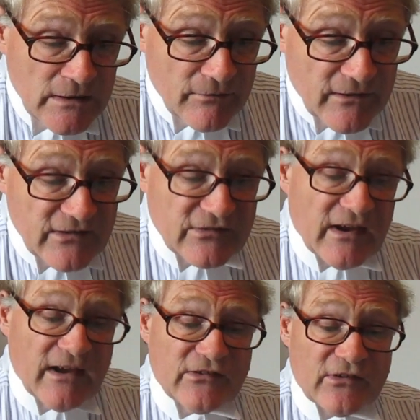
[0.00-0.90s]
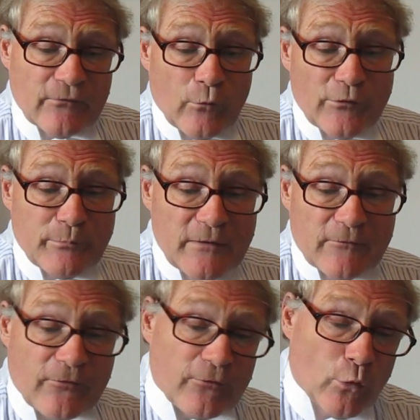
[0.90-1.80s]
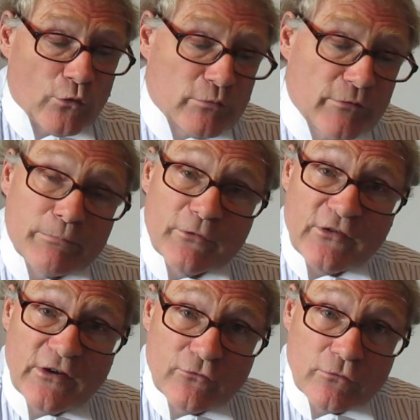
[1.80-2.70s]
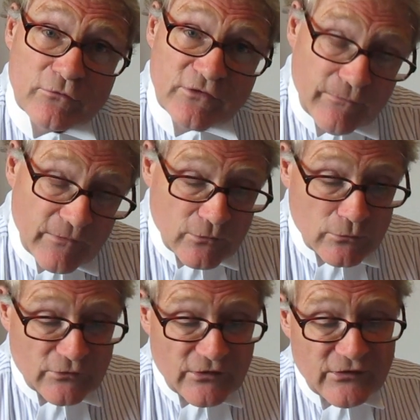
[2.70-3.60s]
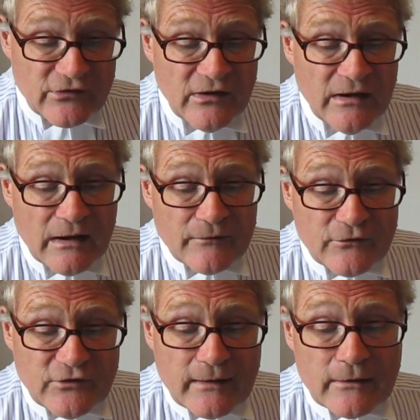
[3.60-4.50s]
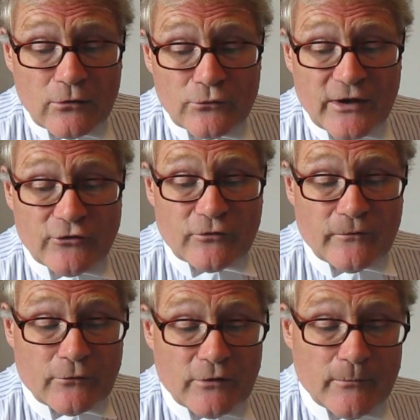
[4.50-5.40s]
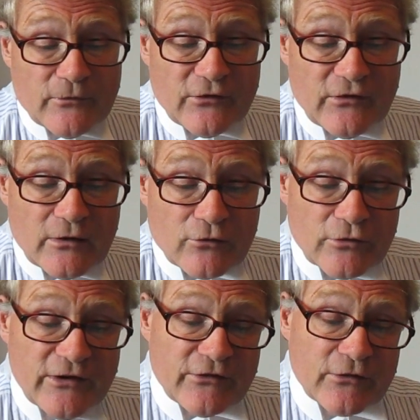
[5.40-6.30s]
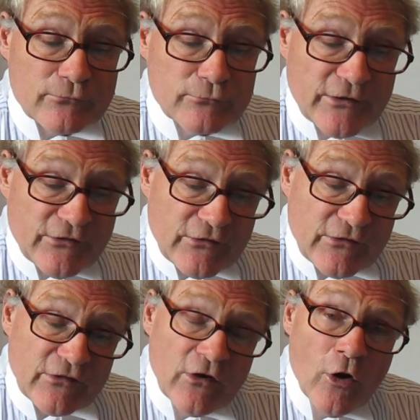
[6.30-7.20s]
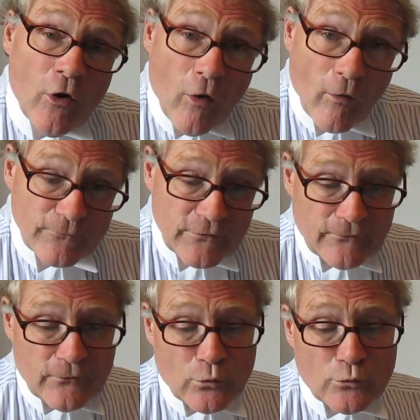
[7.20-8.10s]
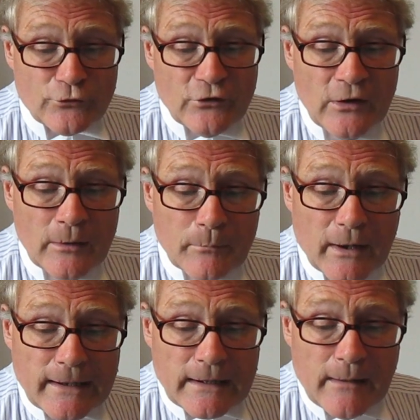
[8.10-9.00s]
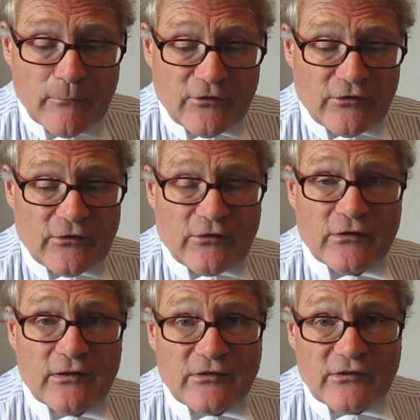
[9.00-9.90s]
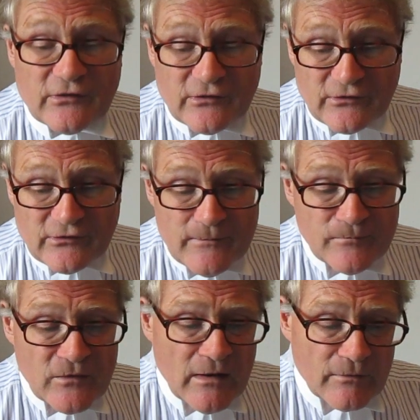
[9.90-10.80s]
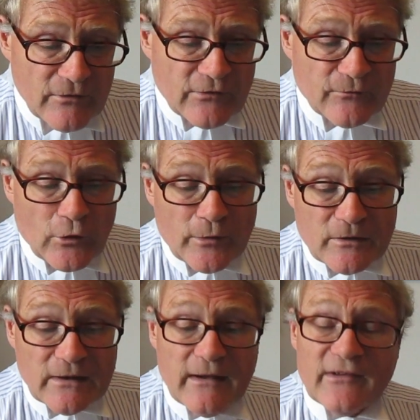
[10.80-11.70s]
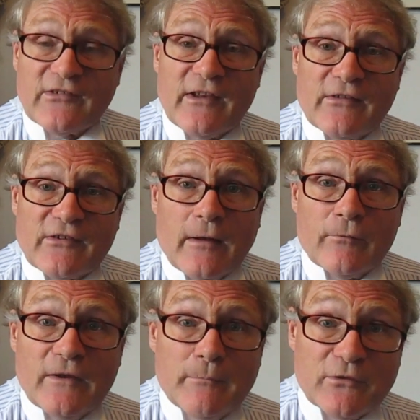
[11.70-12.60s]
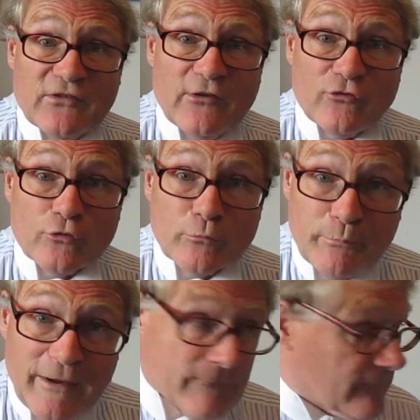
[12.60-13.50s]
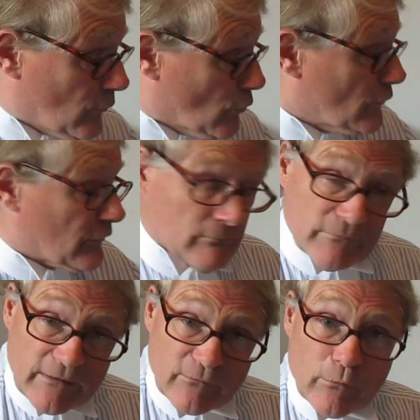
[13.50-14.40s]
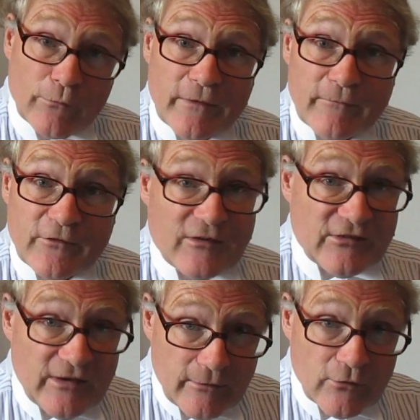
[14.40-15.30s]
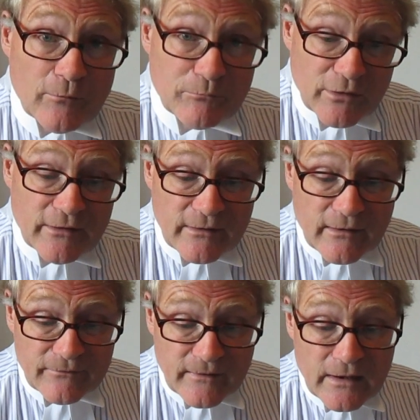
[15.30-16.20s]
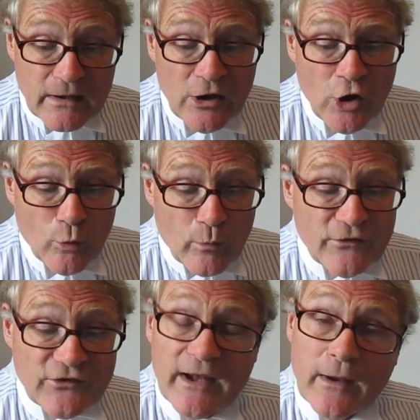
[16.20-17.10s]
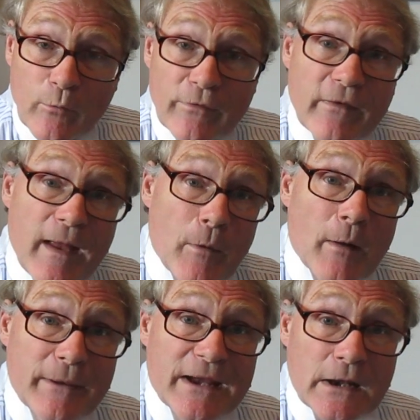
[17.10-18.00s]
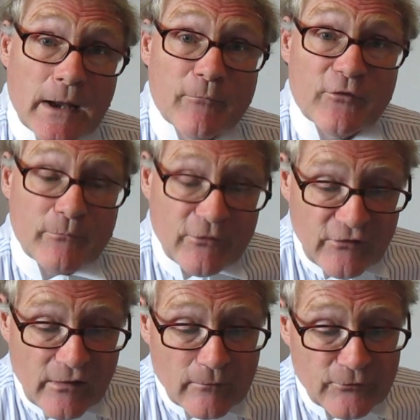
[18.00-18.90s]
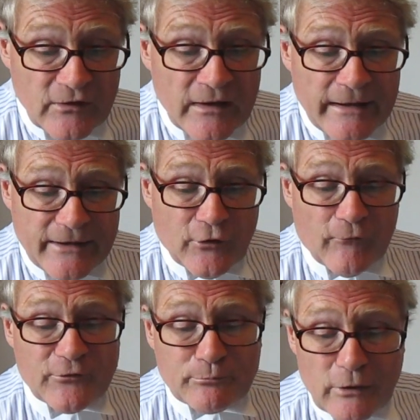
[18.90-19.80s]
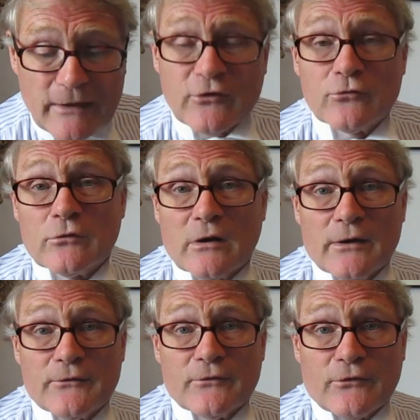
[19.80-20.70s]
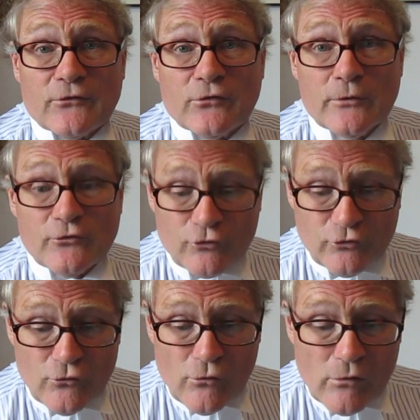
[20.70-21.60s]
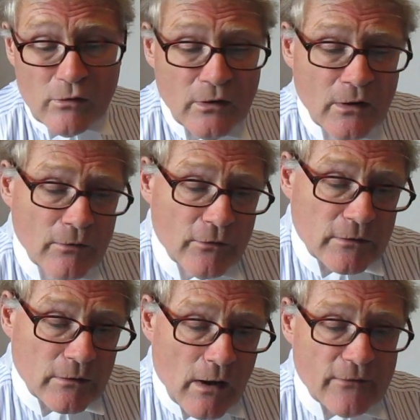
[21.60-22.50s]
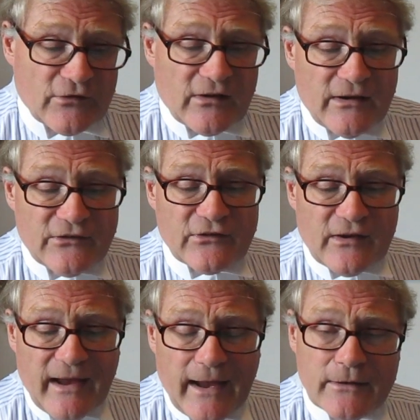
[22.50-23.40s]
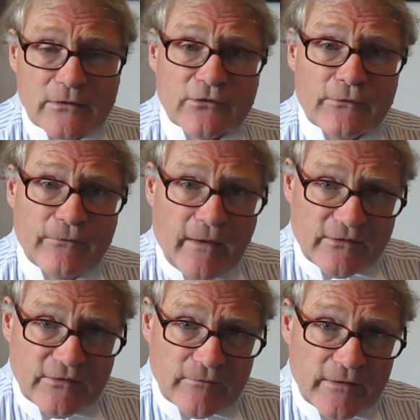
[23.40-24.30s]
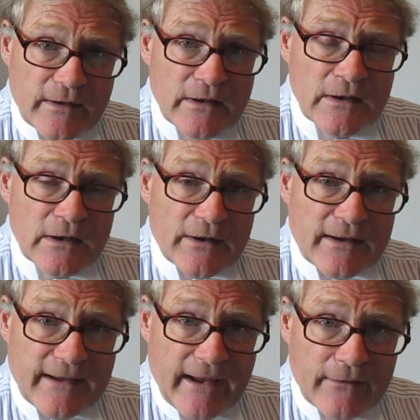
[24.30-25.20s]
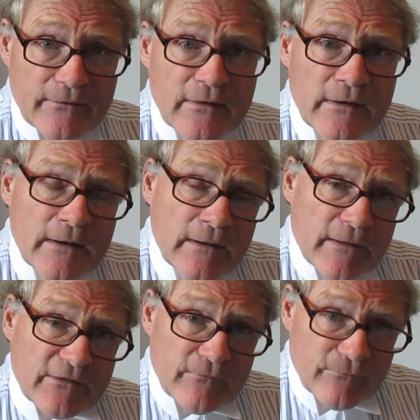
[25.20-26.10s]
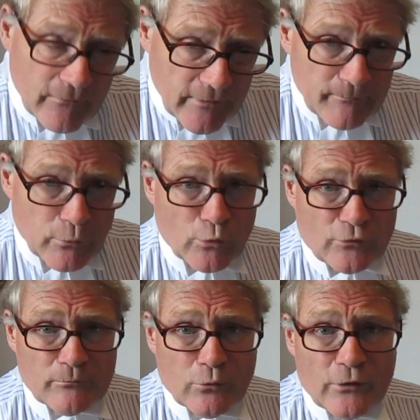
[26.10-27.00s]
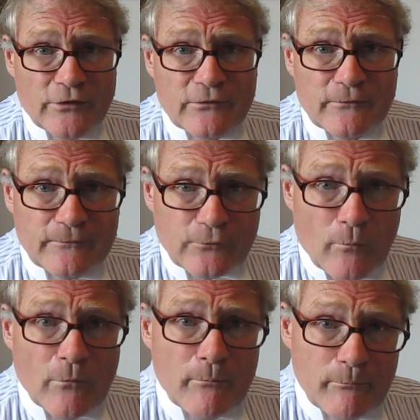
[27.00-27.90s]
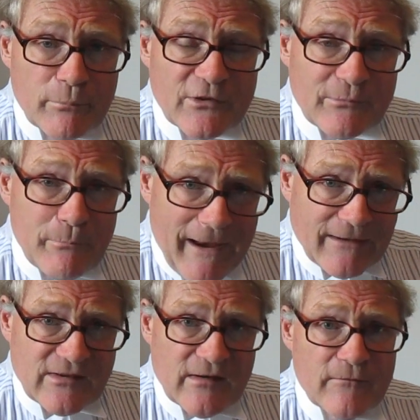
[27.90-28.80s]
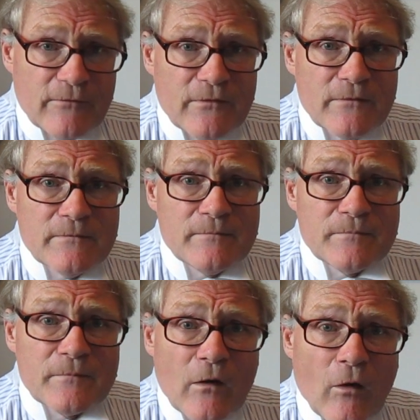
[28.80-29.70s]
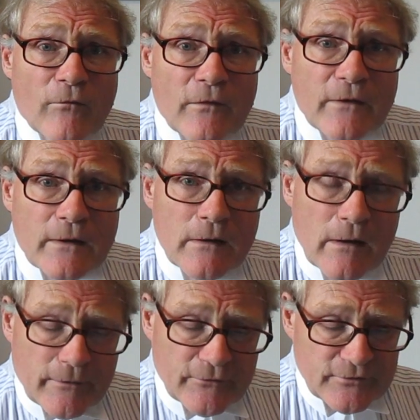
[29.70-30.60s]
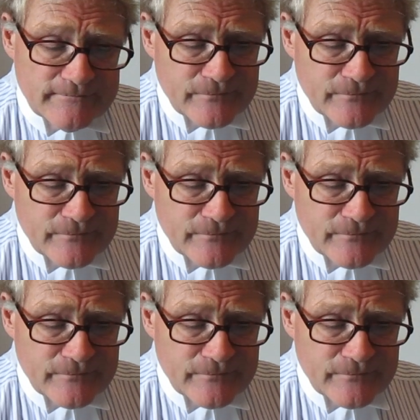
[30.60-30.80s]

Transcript: These cases have always been fraught with procedural difficulties, and the technical nature of agreements has increased the risks of default by claimants and solicitors. This volume clearly sets out the potential pitfalls, and that's what they've succeeded in doing brilliantly, I think, when dealing with MIB claims themselves. It offers practical guidance to ensure that clients' cases are handled effectively. And again, that's a very important point from the perspective of the client.